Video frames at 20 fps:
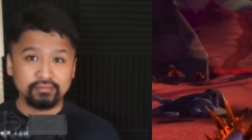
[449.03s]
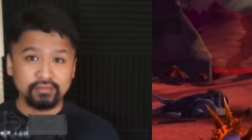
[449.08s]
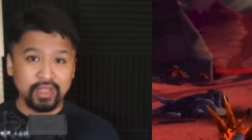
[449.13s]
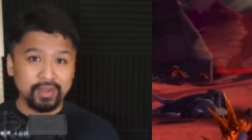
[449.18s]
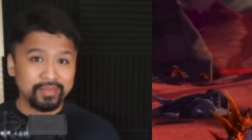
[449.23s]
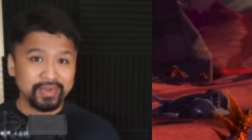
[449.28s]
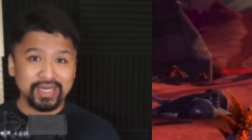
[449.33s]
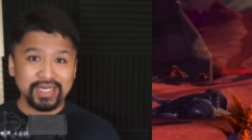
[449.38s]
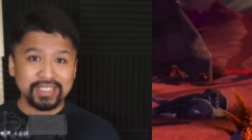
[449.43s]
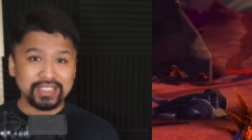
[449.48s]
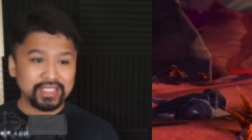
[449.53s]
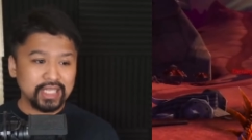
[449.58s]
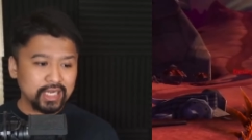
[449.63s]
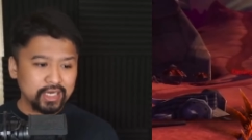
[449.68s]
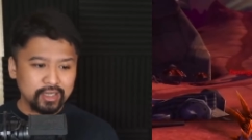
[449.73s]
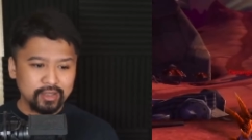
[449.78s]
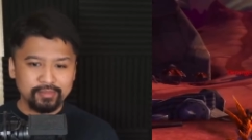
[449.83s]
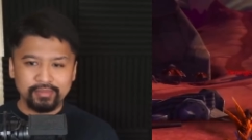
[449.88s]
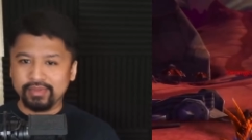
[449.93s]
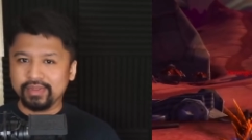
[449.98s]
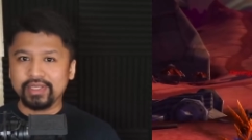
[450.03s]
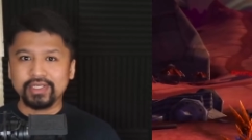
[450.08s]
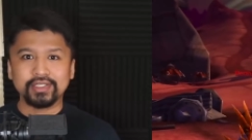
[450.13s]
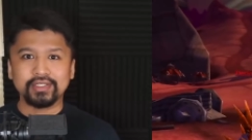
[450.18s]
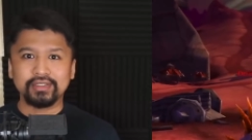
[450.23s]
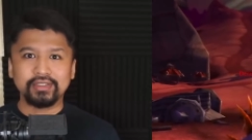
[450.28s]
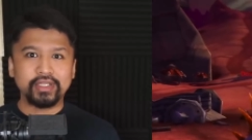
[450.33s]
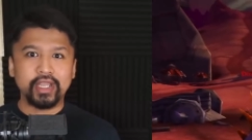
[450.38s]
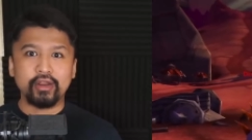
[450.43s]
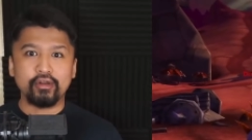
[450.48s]
I'm gonna set up
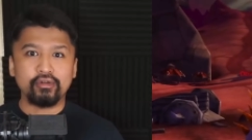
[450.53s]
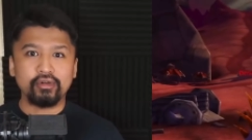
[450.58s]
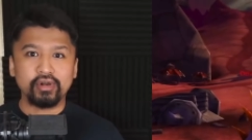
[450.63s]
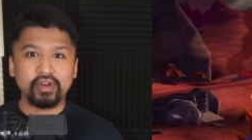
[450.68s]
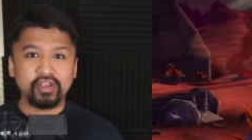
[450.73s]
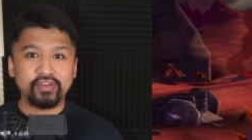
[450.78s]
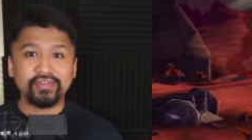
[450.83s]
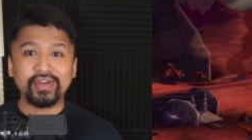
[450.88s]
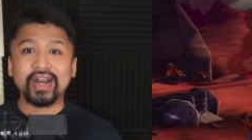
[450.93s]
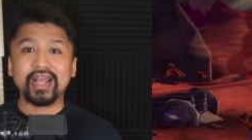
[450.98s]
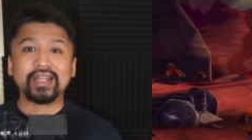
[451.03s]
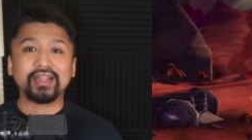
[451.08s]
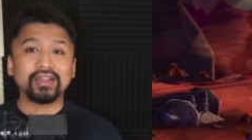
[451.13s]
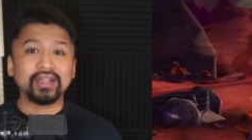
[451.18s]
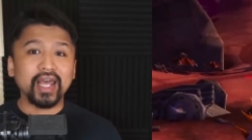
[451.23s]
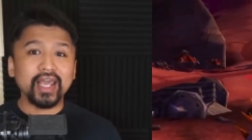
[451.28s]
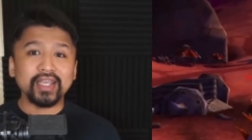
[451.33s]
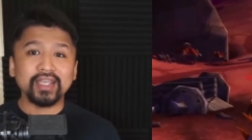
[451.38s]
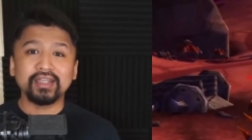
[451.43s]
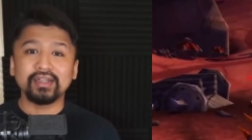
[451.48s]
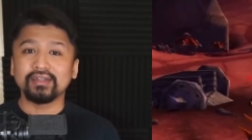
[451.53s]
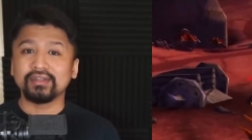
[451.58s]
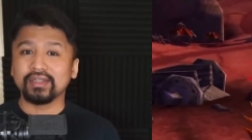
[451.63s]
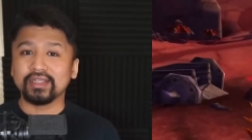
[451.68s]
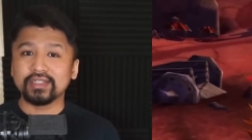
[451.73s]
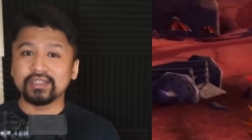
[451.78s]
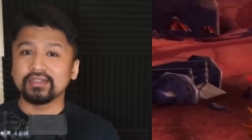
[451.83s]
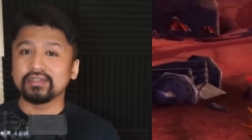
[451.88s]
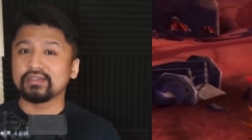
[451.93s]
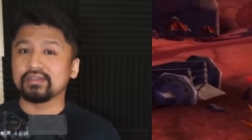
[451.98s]
this narrative, and I'd like you to
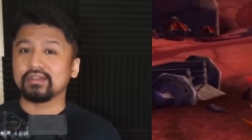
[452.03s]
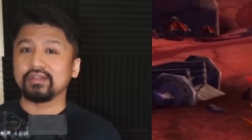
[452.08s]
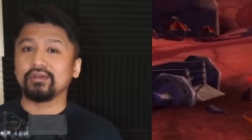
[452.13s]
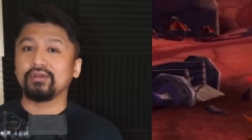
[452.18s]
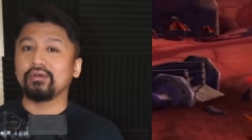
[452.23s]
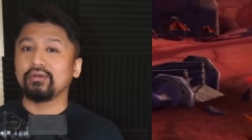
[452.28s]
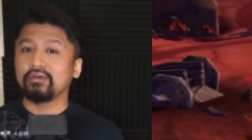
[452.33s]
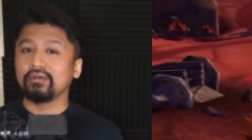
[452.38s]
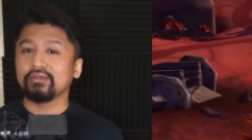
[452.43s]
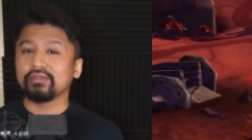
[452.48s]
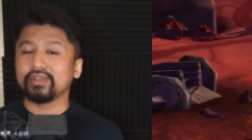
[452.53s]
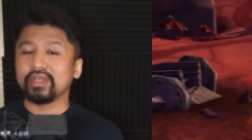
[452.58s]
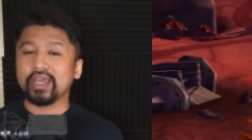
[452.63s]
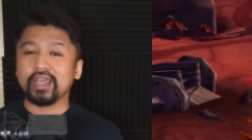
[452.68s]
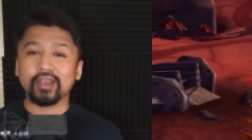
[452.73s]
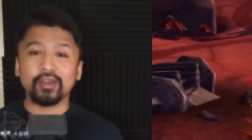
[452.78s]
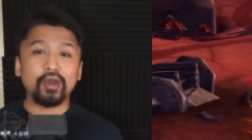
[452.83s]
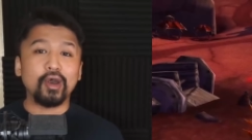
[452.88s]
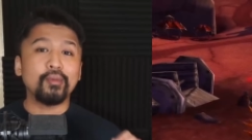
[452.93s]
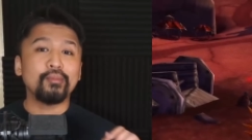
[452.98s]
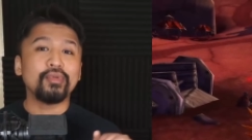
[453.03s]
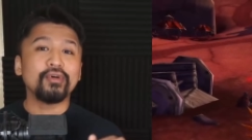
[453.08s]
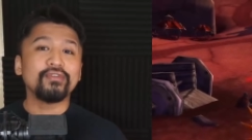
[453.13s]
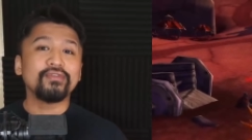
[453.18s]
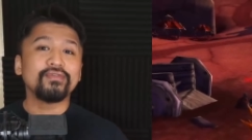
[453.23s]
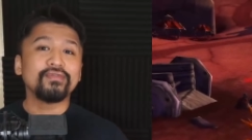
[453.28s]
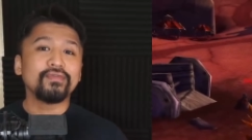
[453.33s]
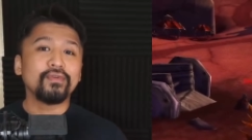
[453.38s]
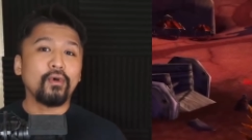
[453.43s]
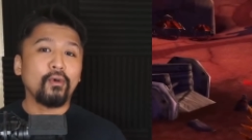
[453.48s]
listen to the whole thing
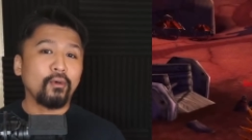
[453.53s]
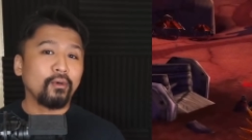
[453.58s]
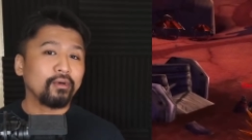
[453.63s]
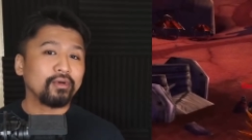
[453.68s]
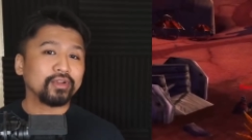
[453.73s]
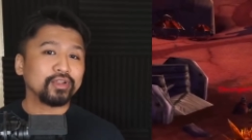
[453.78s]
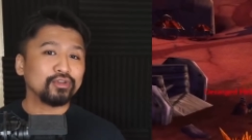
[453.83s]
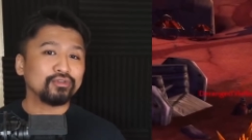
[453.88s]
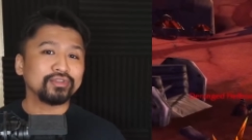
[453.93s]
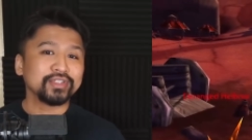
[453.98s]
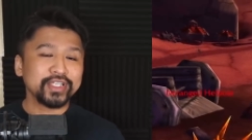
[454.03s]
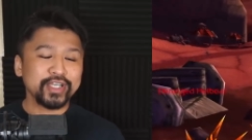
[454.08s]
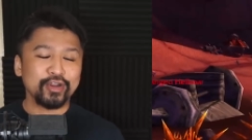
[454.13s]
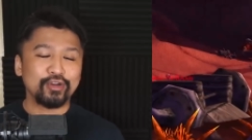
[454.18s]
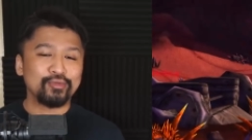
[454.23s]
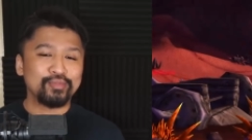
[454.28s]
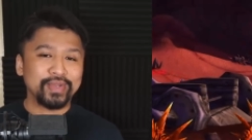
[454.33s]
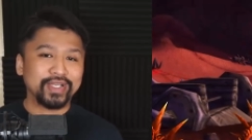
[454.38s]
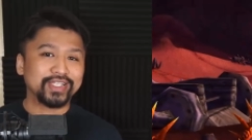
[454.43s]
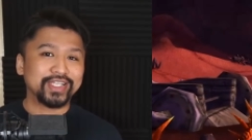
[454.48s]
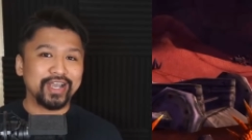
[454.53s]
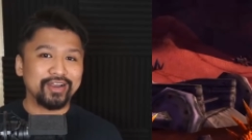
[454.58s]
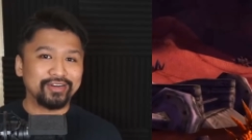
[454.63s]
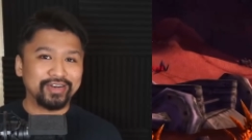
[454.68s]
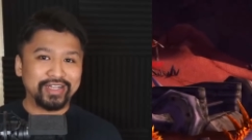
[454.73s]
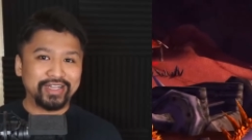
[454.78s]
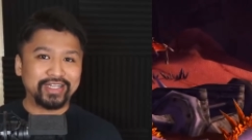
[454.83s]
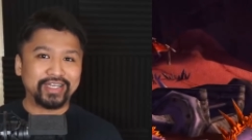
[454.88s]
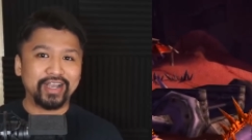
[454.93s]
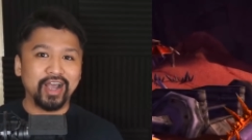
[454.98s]
before you tear me
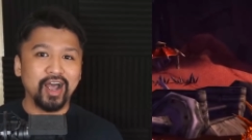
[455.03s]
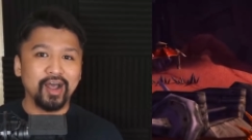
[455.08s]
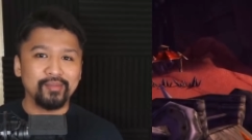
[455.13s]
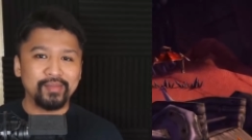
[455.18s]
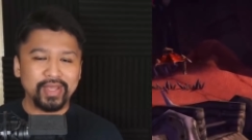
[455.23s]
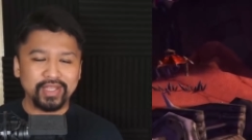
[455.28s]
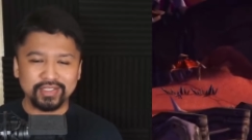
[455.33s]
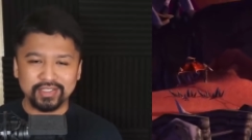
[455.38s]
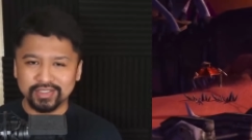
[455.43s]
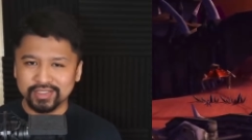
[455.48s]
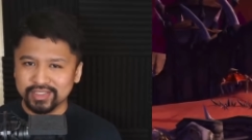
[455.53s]
down in the comments.